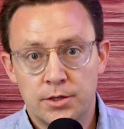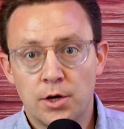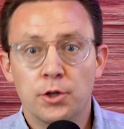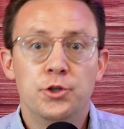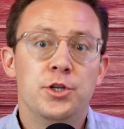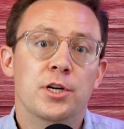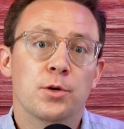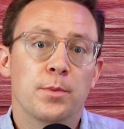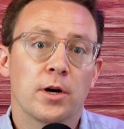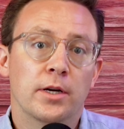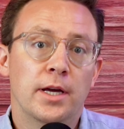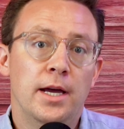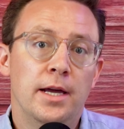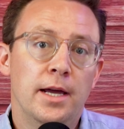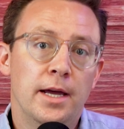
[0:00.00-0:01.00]
called
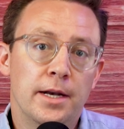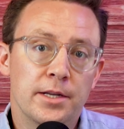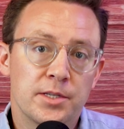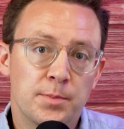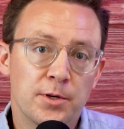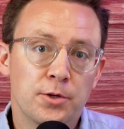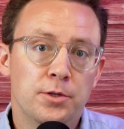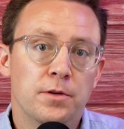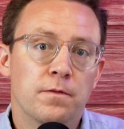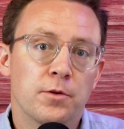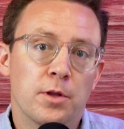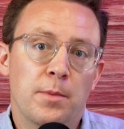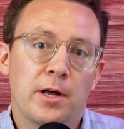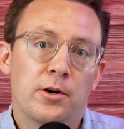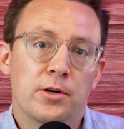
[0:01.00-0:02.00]
GeoParquet, and it's built
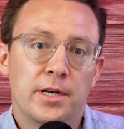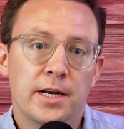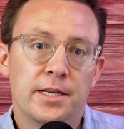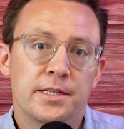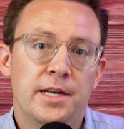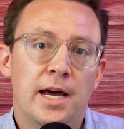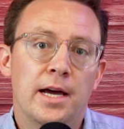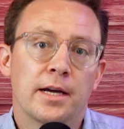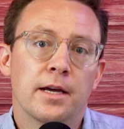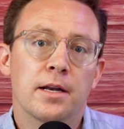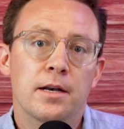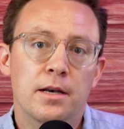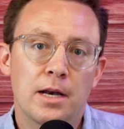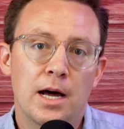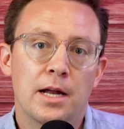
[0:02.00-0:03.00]
for the modern data stack,
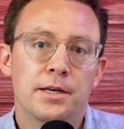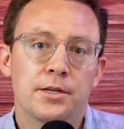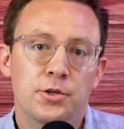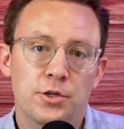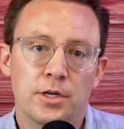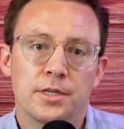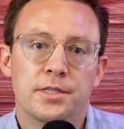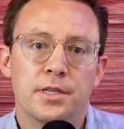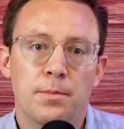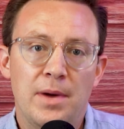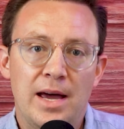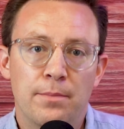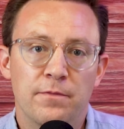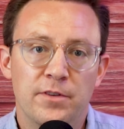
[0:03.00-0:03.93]
not just the map